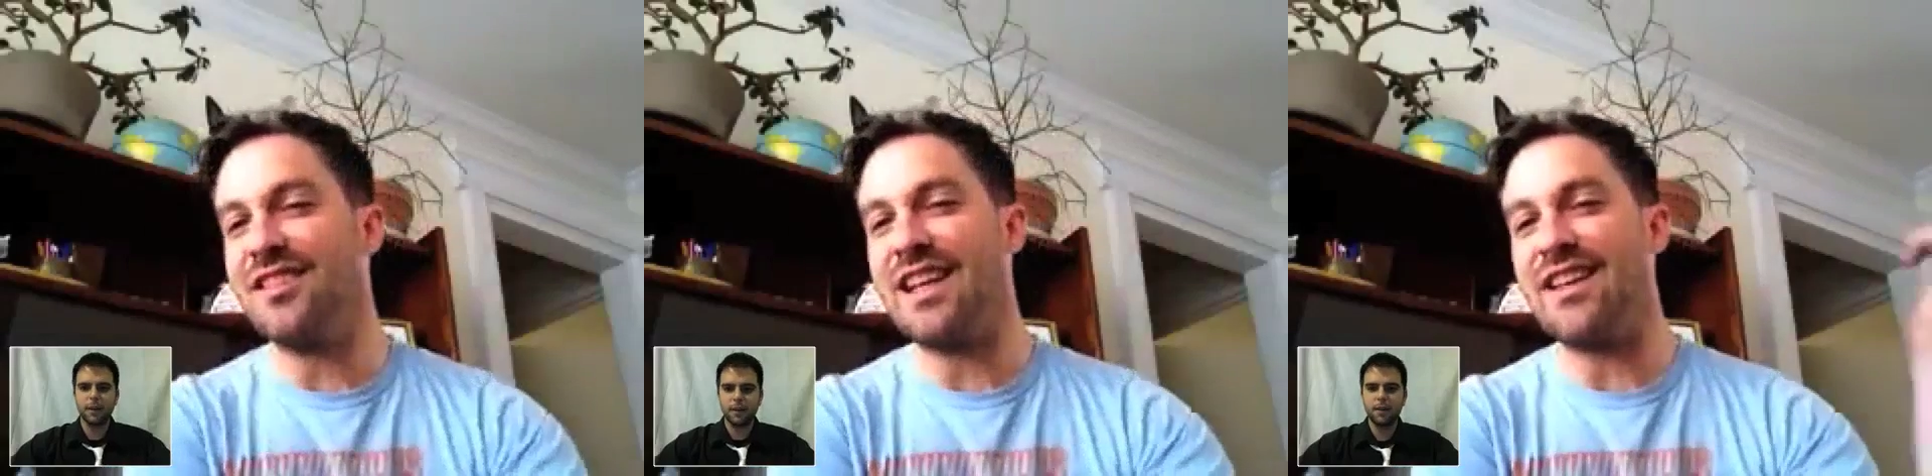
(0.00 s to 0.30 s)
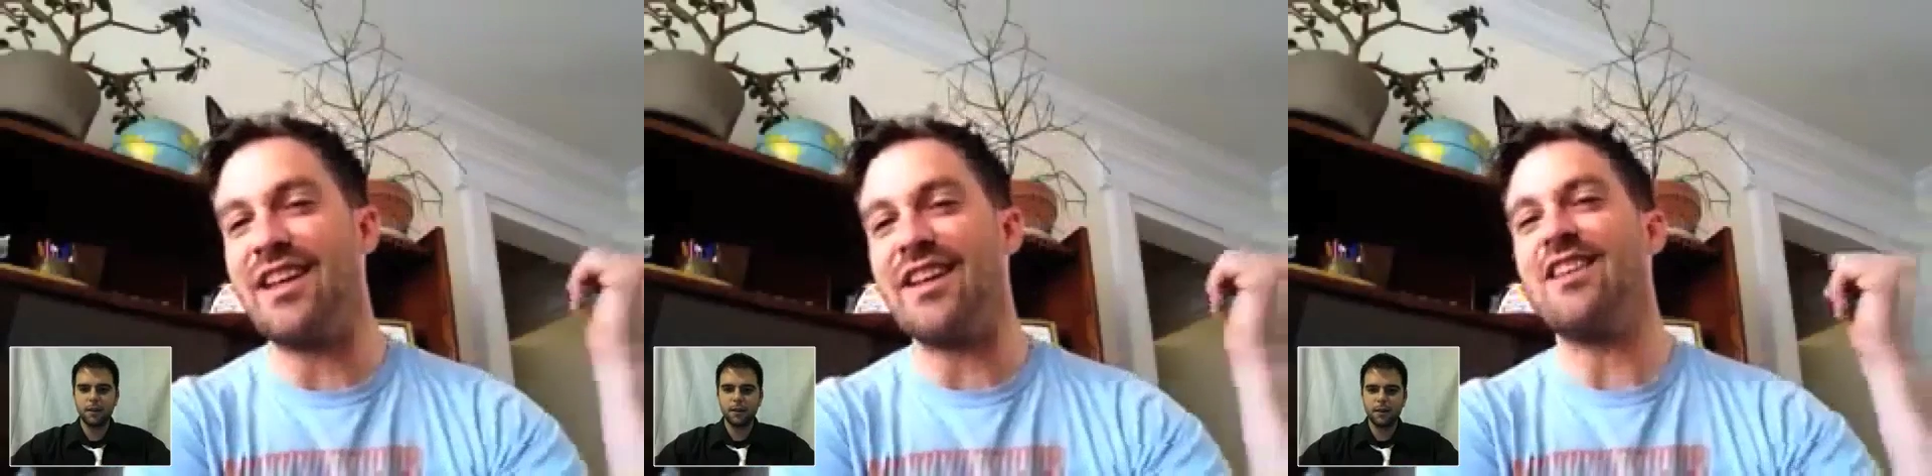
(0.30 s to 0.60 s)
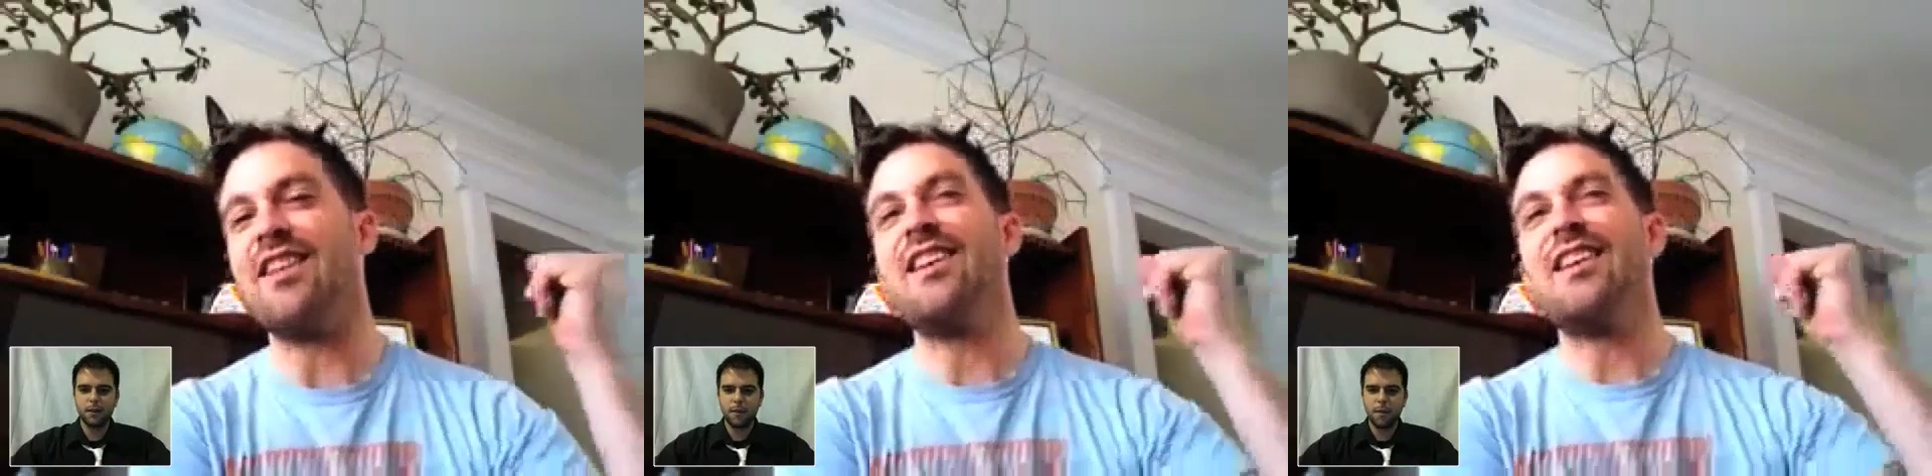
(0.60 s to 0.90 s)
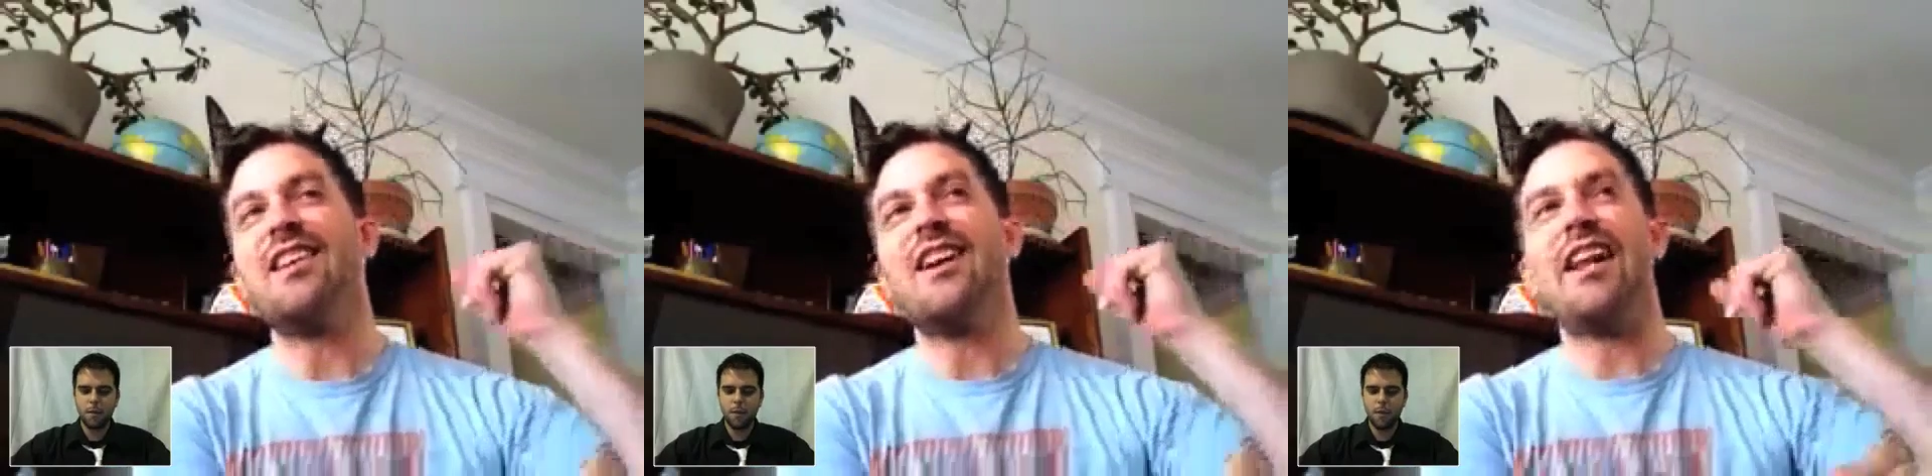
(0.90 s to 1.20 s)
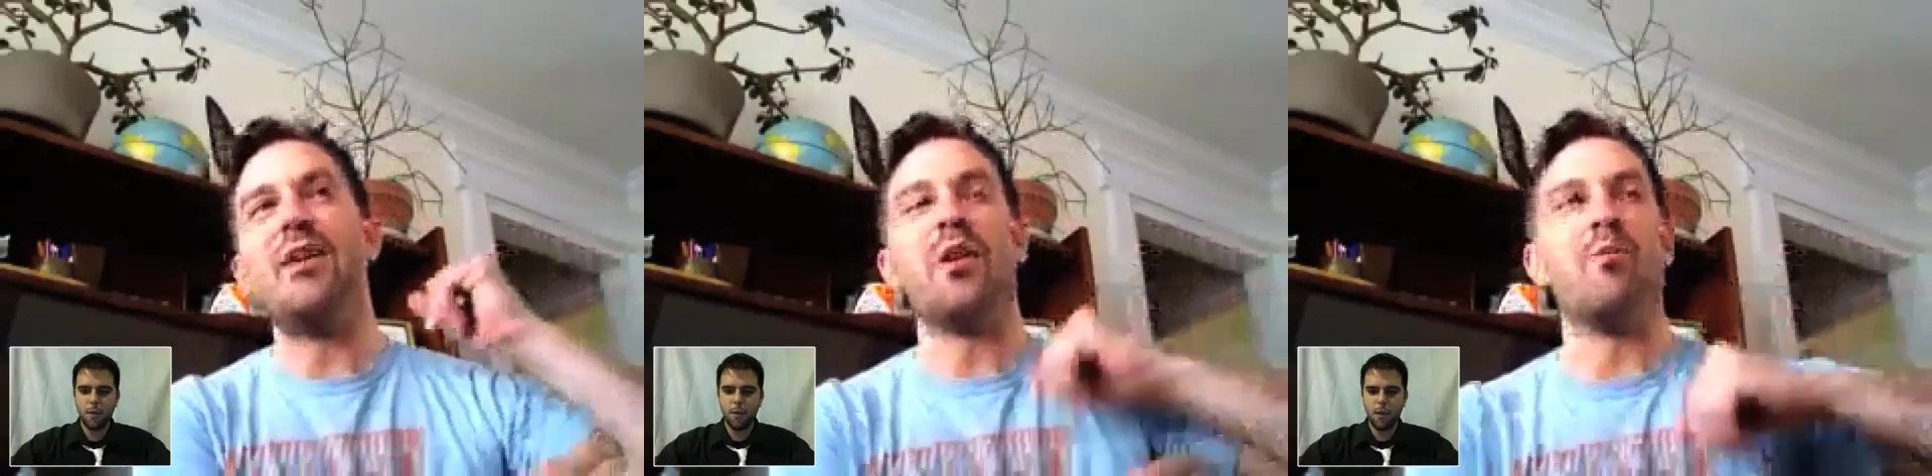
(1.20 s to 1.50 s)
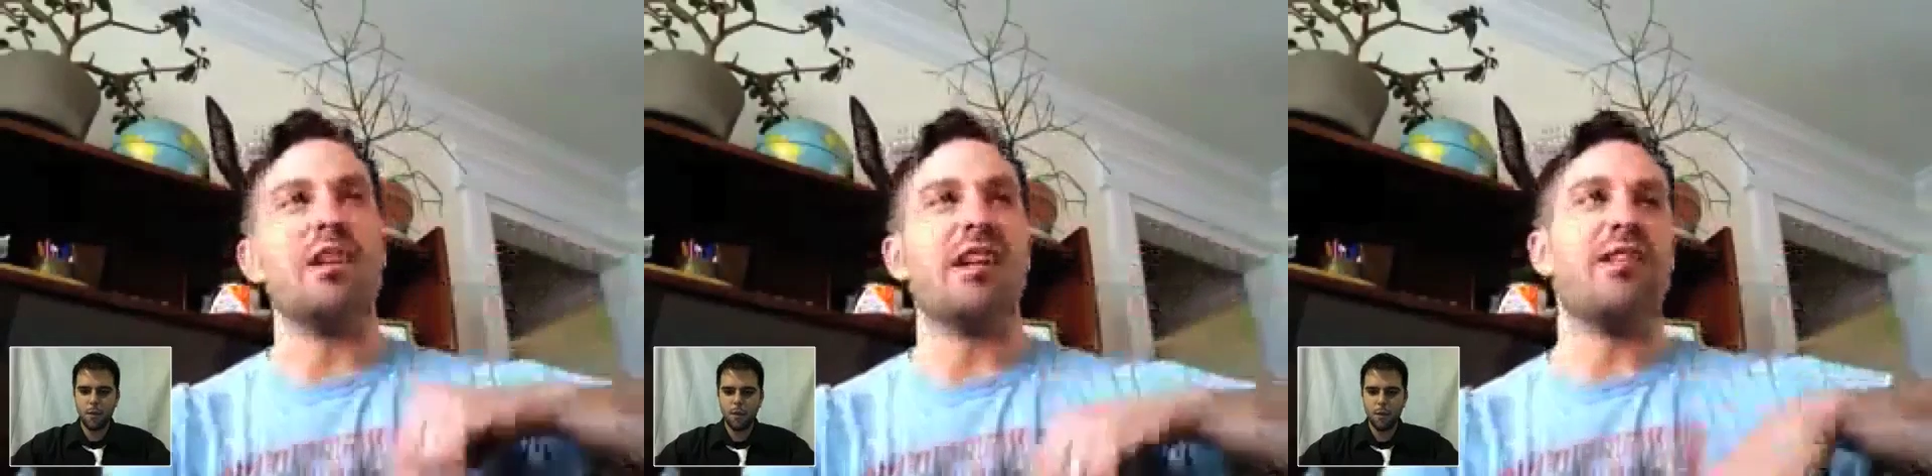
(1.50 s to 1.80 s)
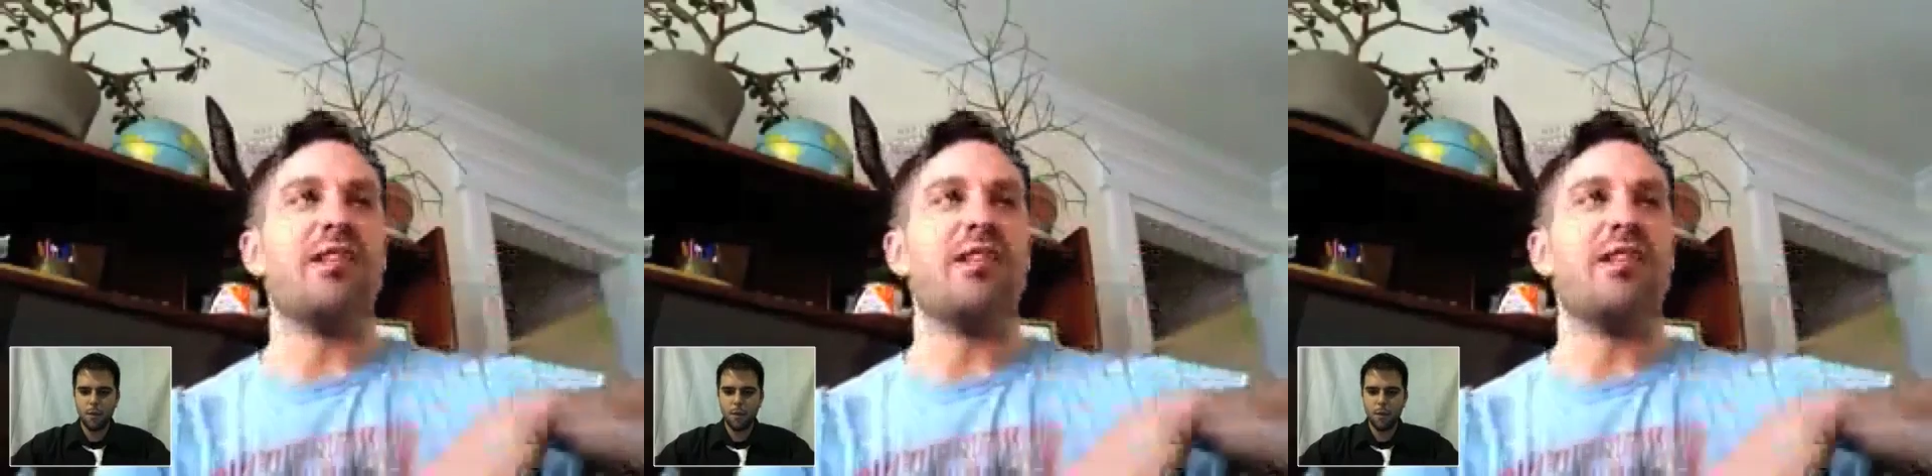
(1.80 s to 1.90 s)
And like, I didn't want to be like,